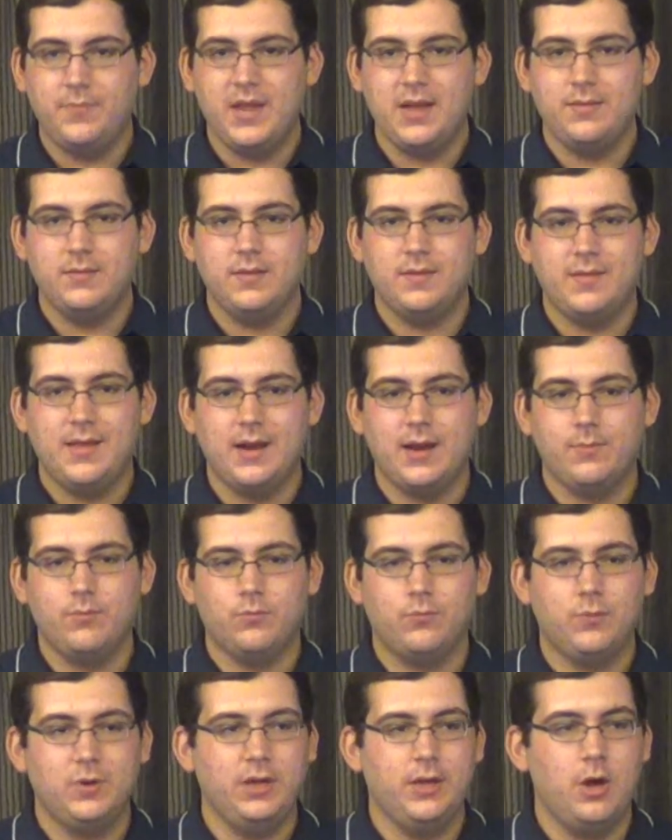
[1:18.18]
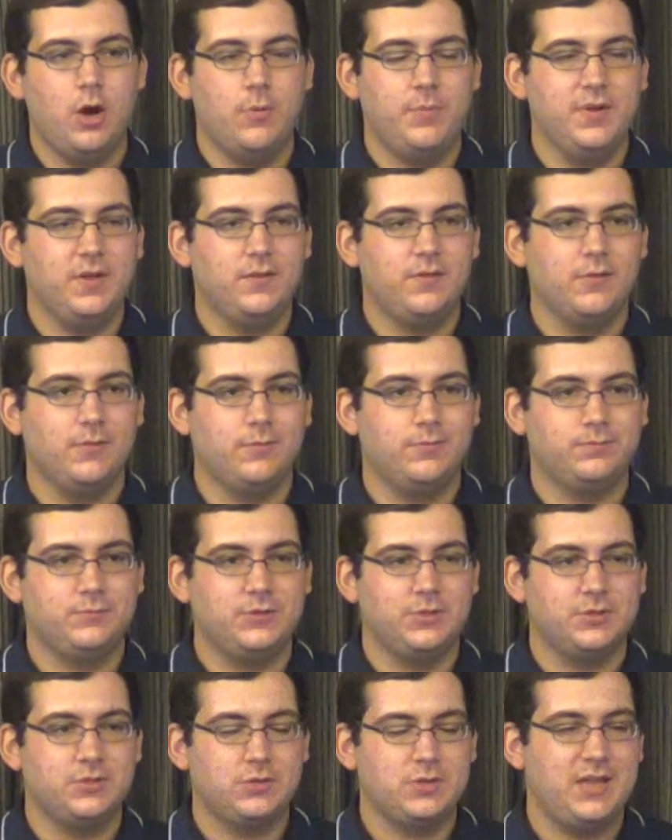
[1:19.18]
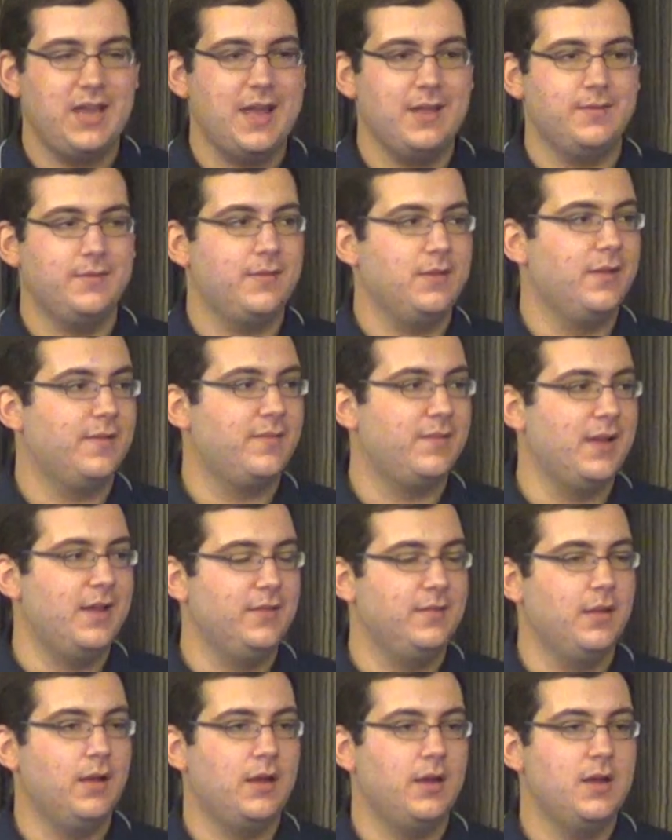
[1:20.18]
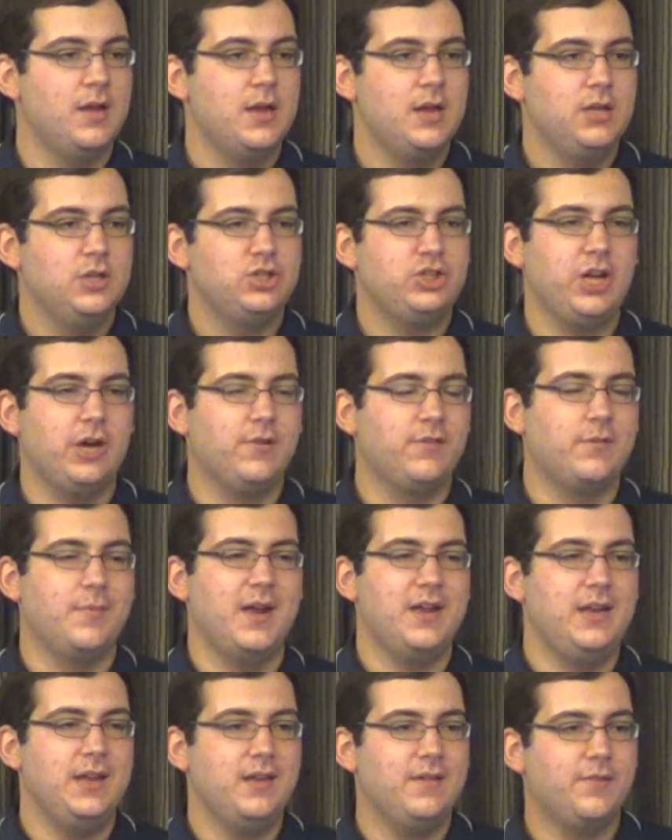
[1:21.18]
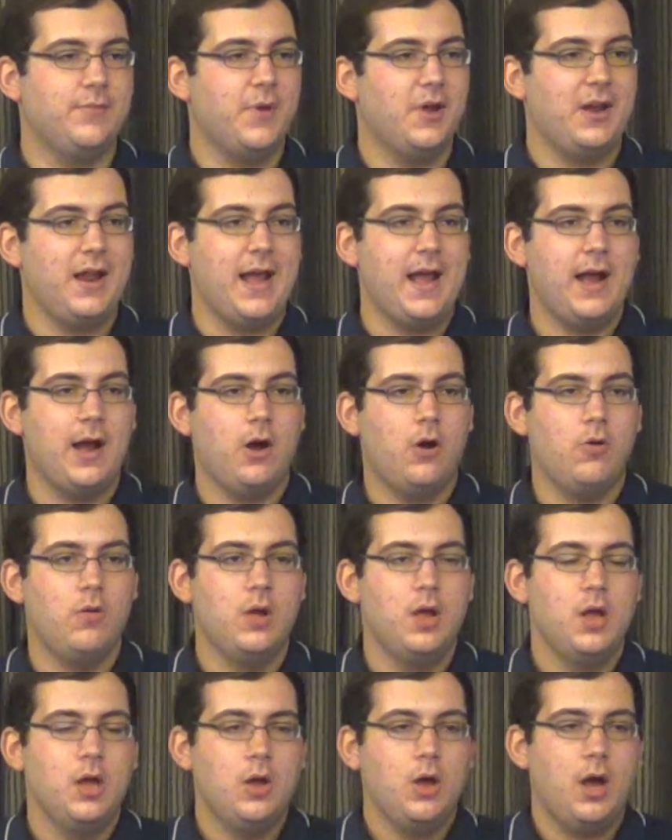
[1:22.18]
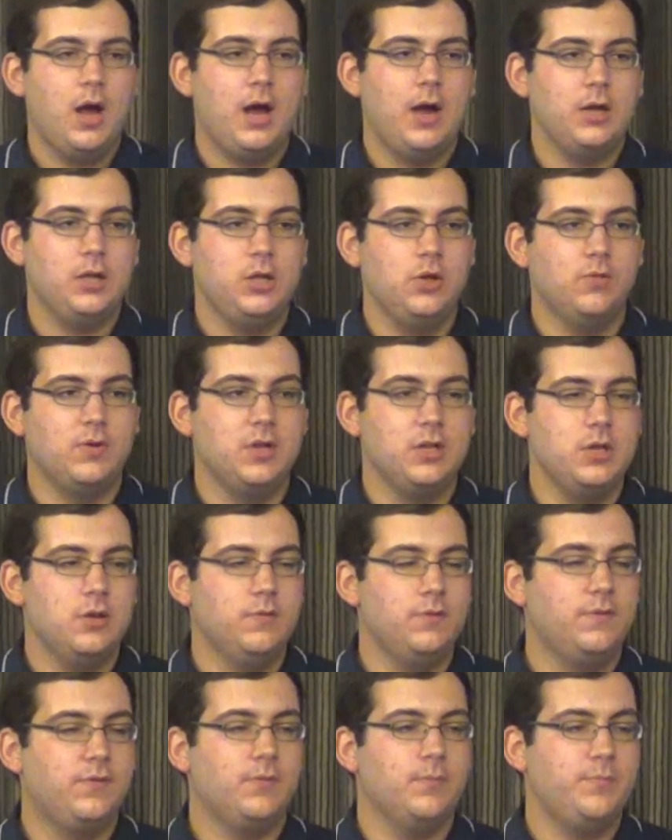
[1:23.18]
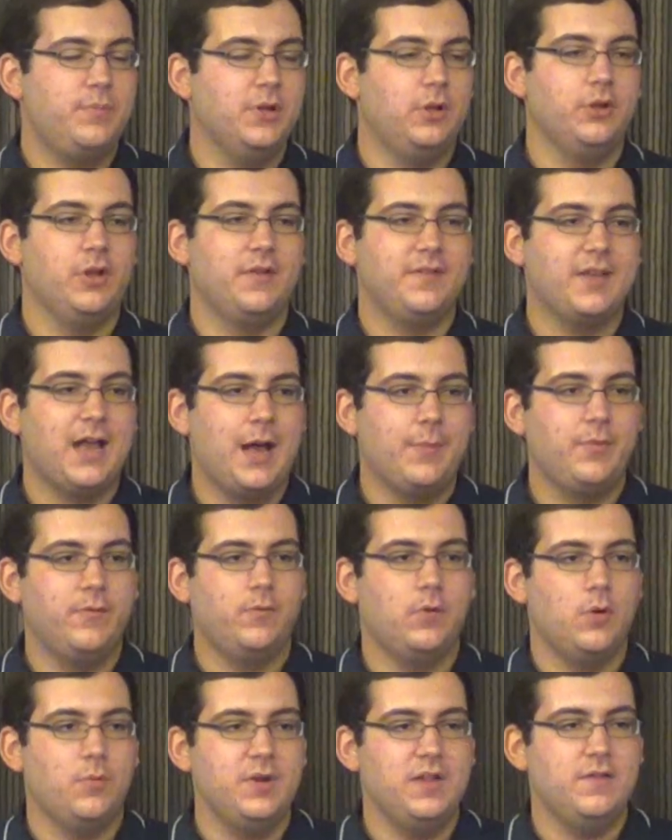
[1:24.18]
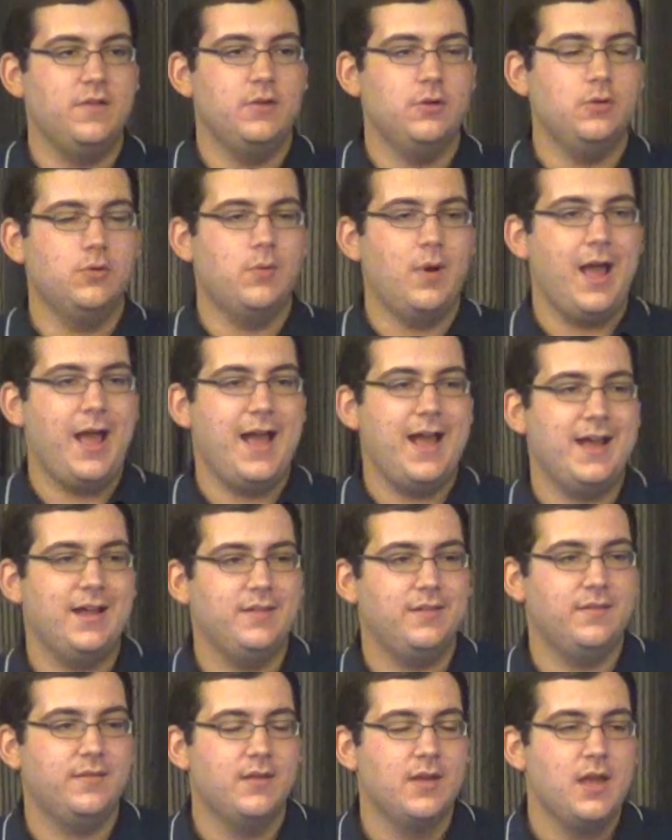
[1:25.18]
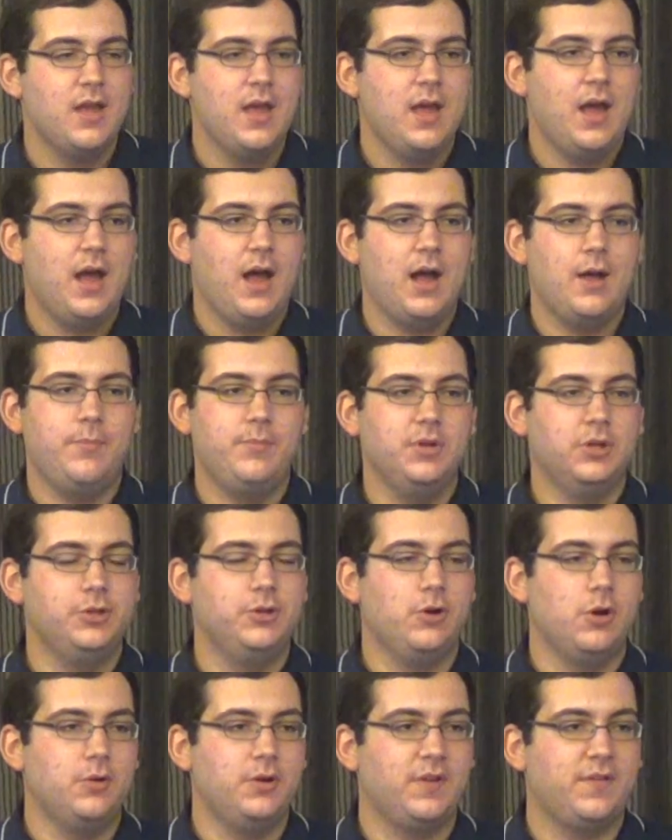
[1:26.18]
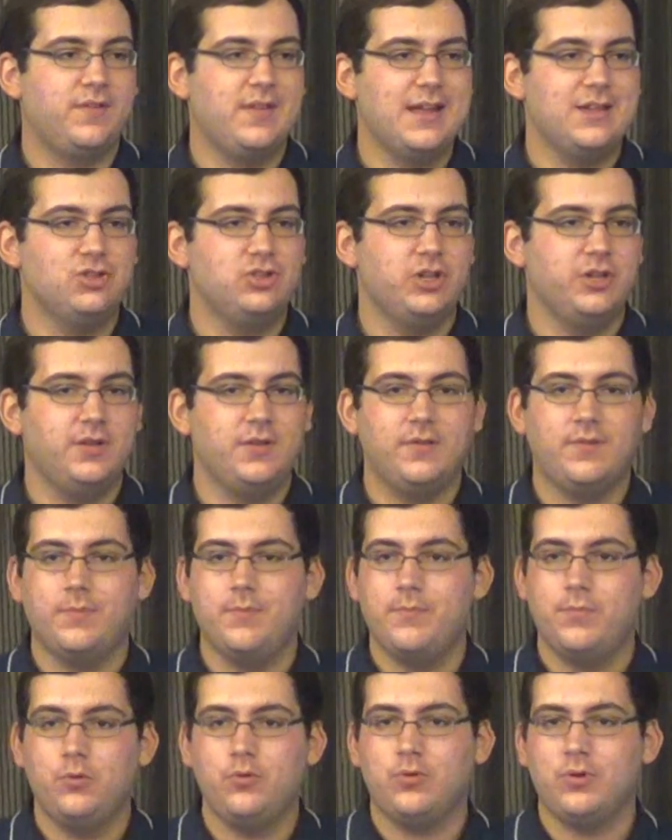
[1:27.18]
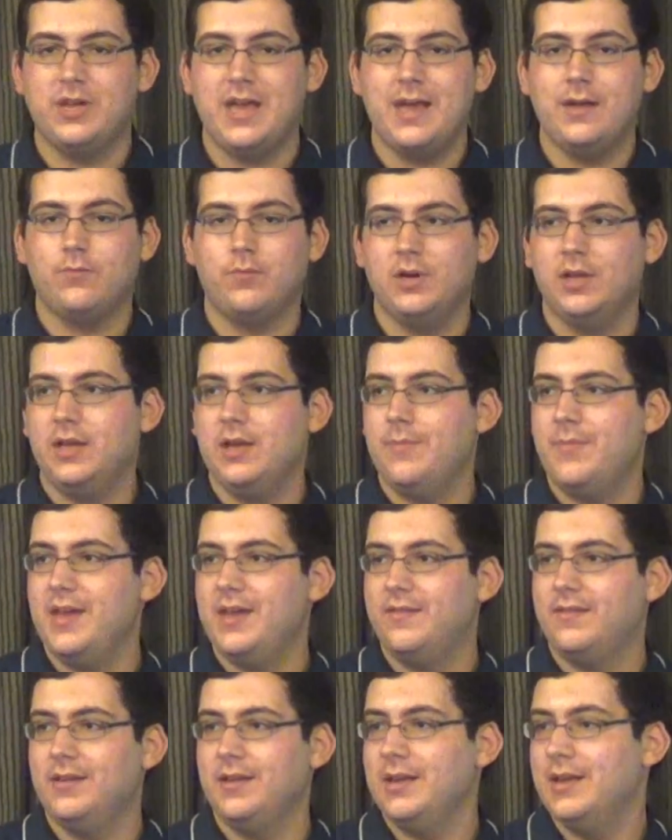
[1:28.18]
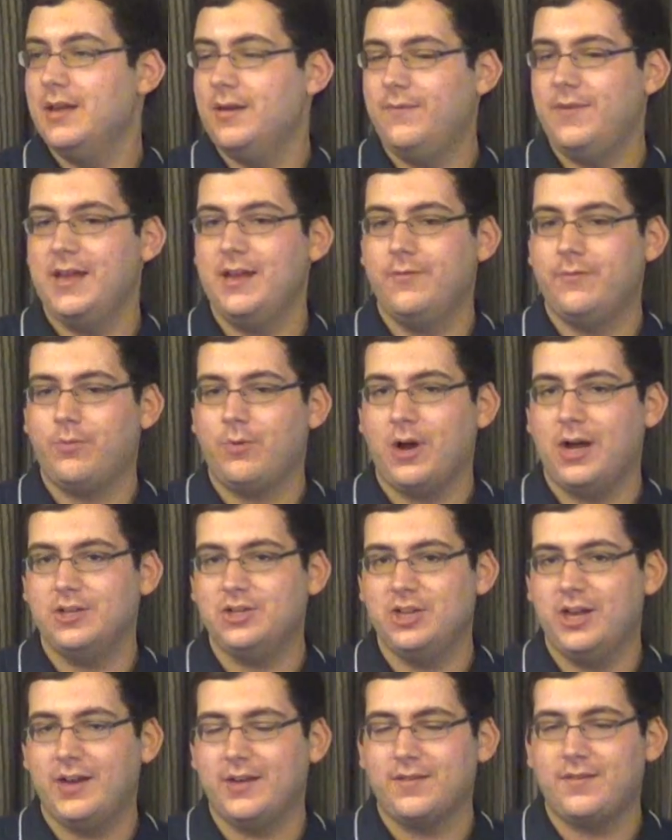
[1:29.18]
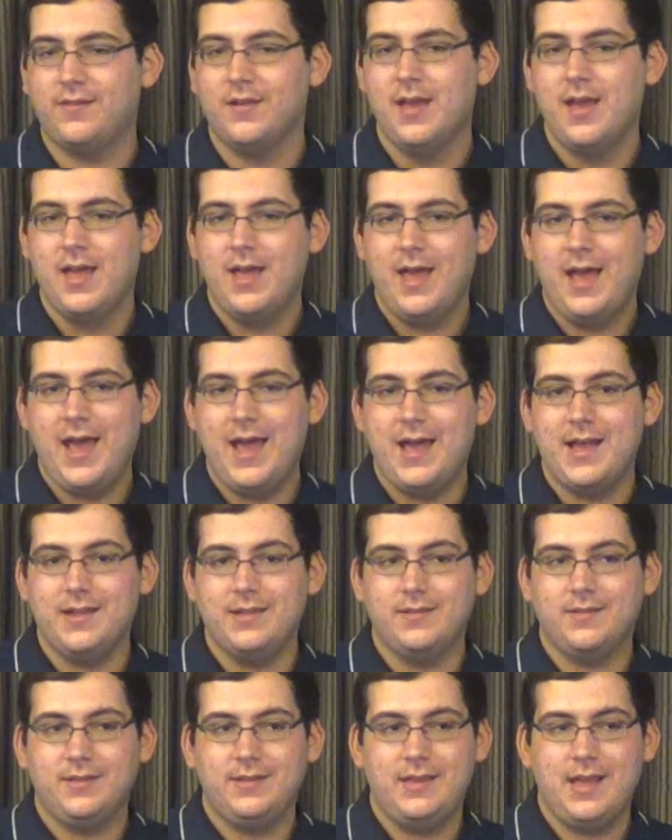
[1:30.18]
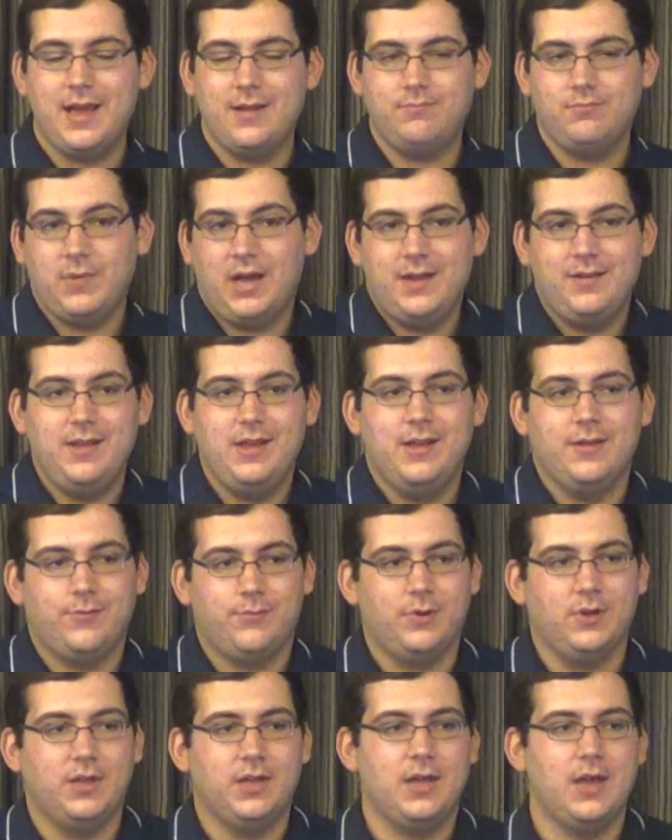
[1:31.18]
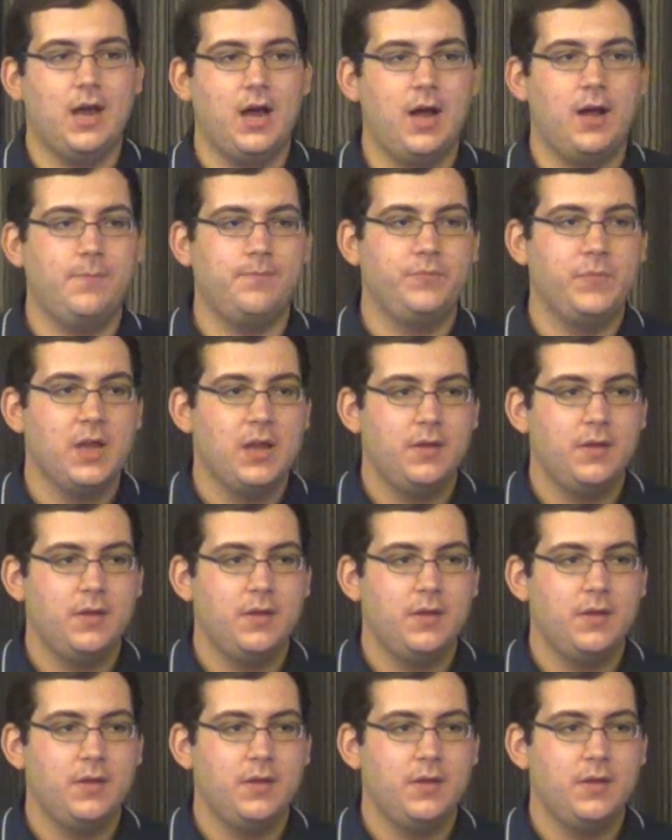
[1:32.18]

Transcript: And then I'm really hoping to just get a sense, share some ideas about how you can build on top of what we do and build your own extensions, create really amazing, innovative projects, and get ideas really.